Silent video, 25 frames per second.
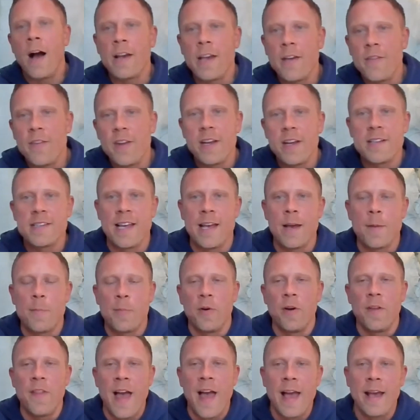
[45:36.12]
I'll give you an
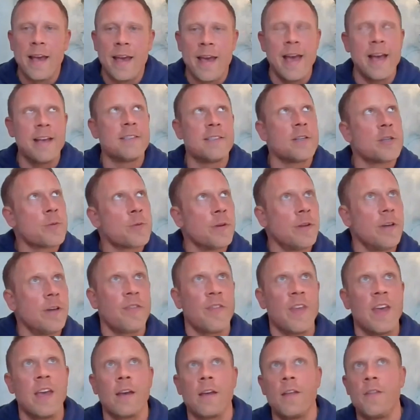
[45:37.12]
example. In that case, it's really
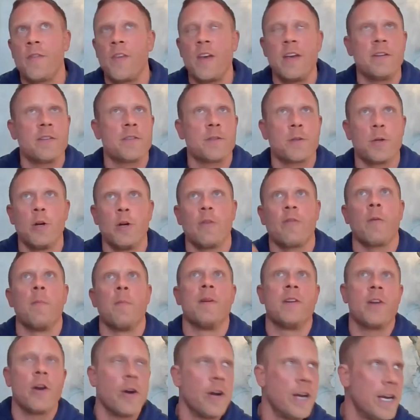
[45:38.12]
thinking things through, from a
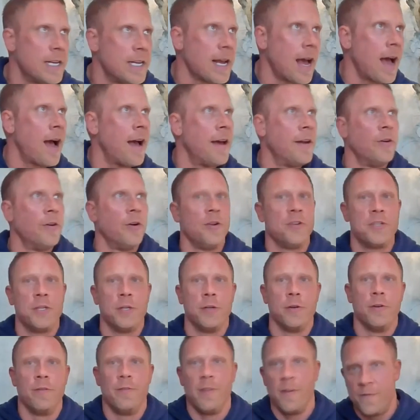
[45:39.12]
dirty title
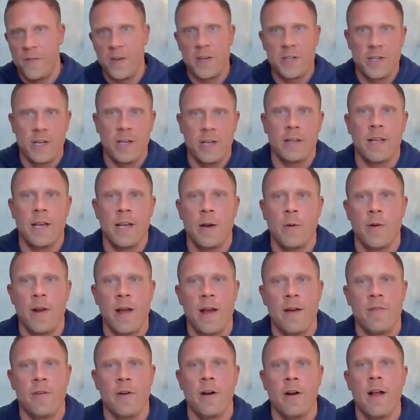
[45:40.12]
to the fishing thing or
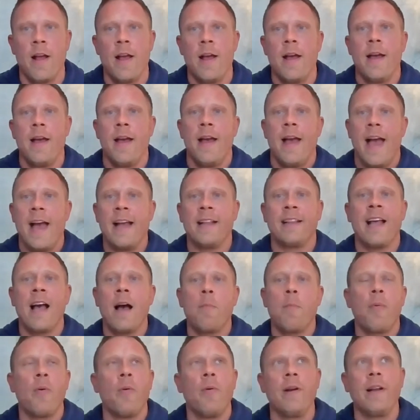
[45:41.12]
whatever. At
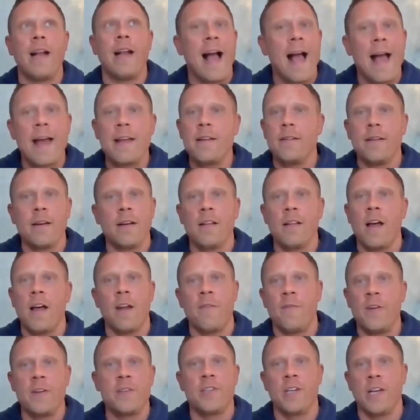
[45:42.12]
that point, I hadn't done a lot
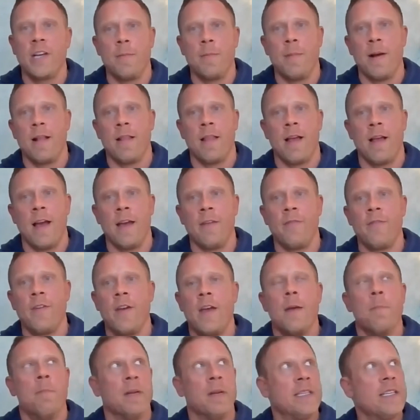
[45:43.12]
of fishing in my life,
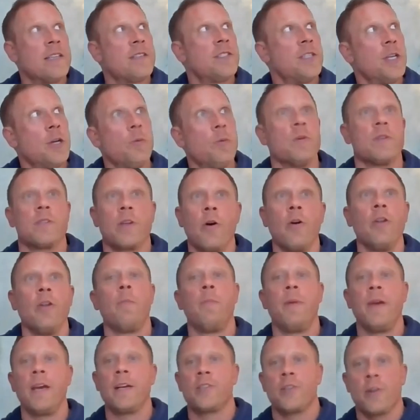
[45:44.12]
but this dude was holding a
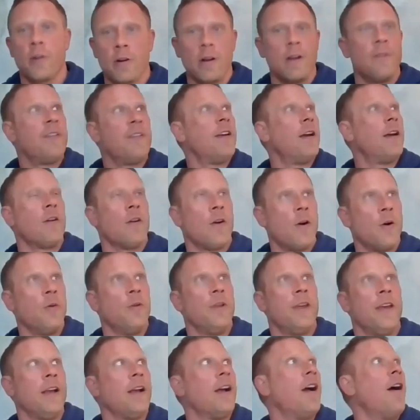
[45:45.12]
picture of him, or
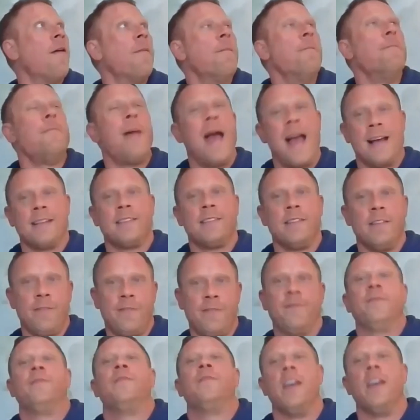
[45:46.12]
holding a massive
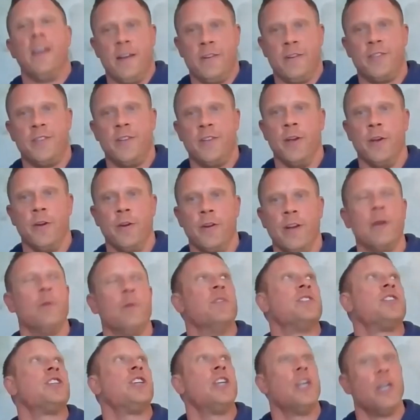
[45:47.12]
fish, dude. It
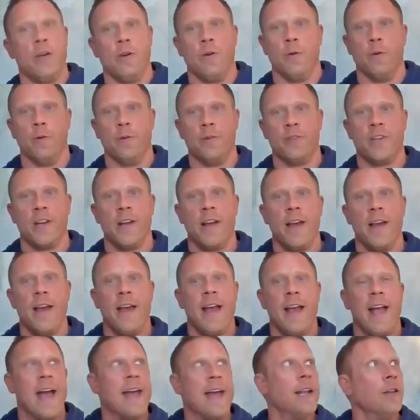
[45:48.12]
was huge.
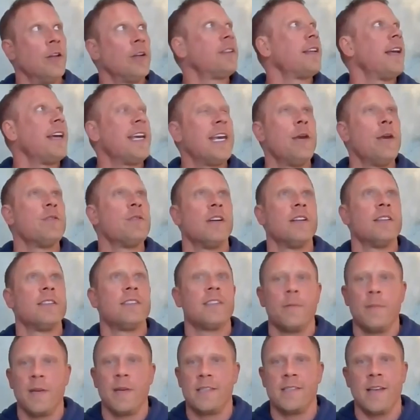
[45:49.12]
And it looked like he was on
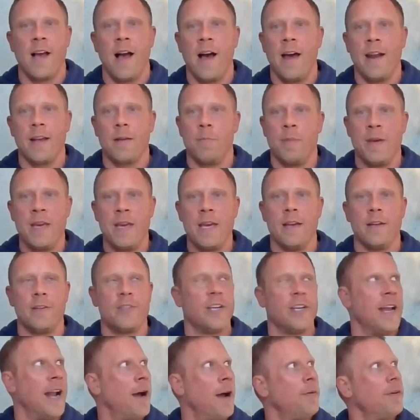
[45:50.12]
some exotic
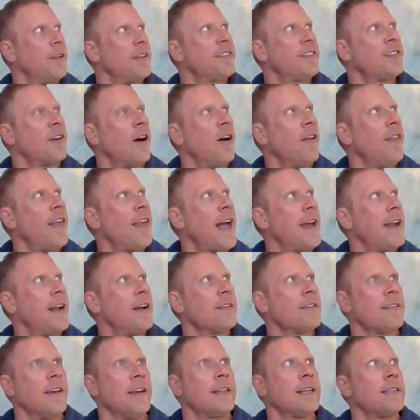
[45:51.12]
beach. And I saw that and I
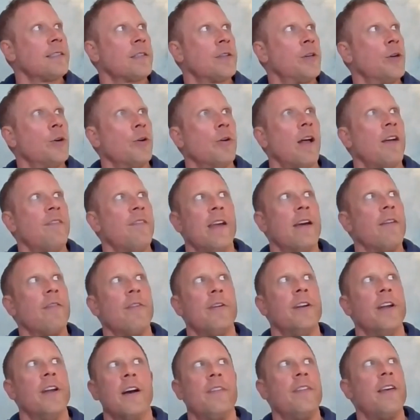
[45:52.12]
was like, that's cool. I've never
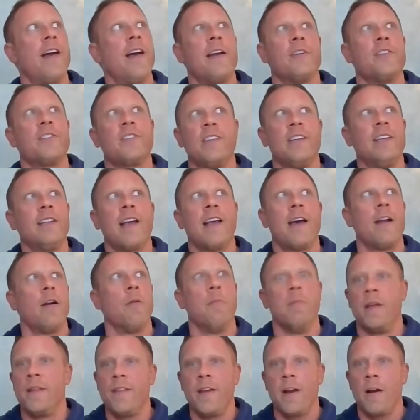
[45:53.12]
done that or seen that or
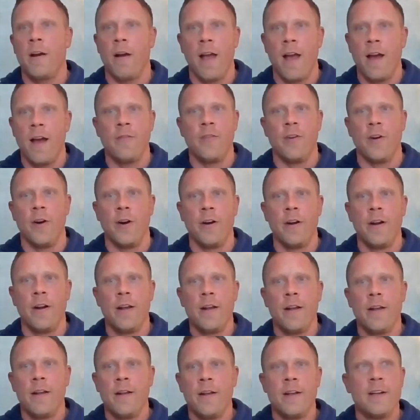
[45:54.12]
been there ever.
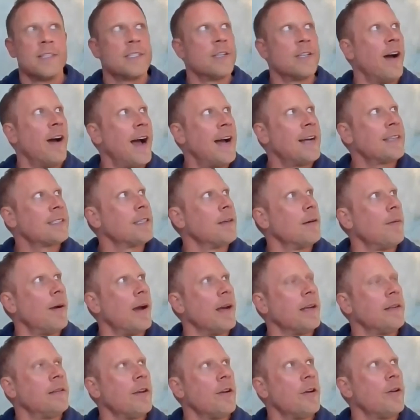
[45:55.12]
So I asked him, I'm
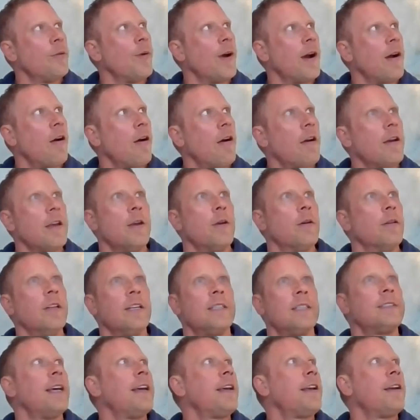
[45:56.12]
like, dude, where are you? It
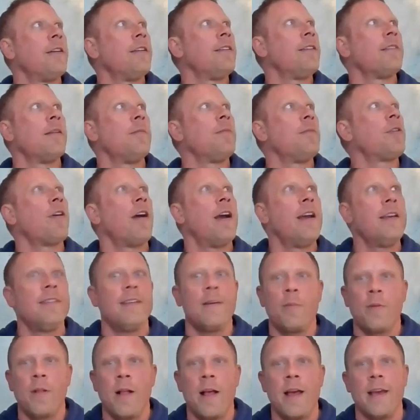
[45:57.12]
looks like you're in some crazy
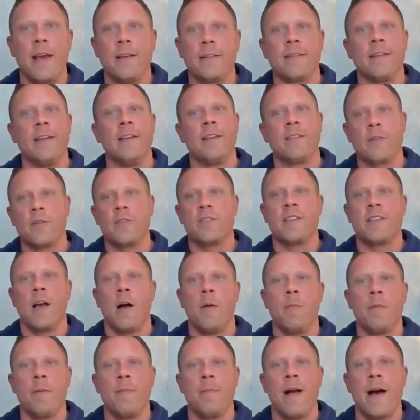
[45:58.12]
place. And he starts
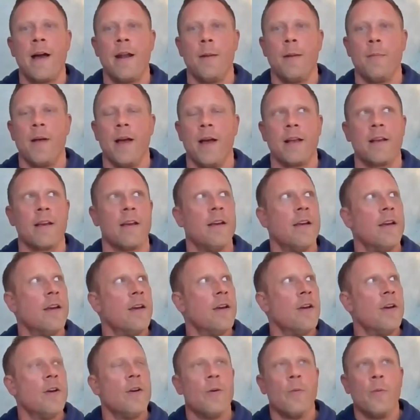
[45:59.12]
telling me about it. I'm like,
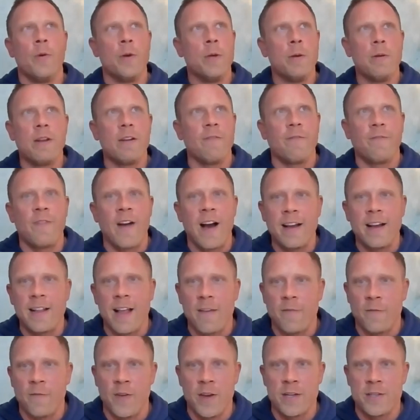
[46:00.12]
well, you didn't find
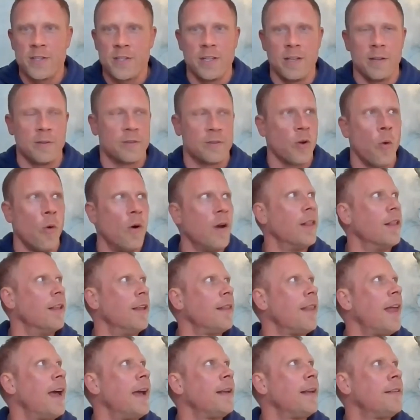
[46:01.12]
that fish in the toilet.
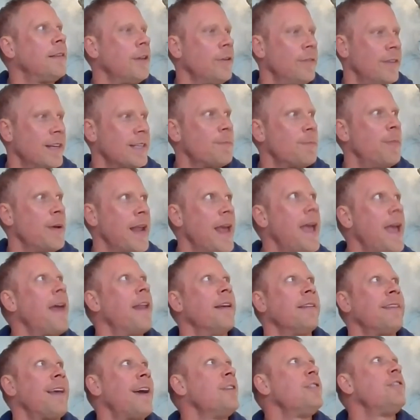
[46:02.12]
Like, dude, that's
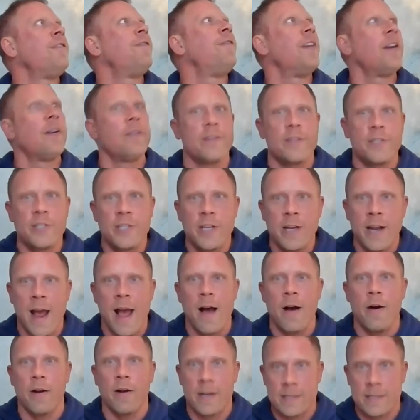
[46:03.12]
bananas. How'd you figure this shit out?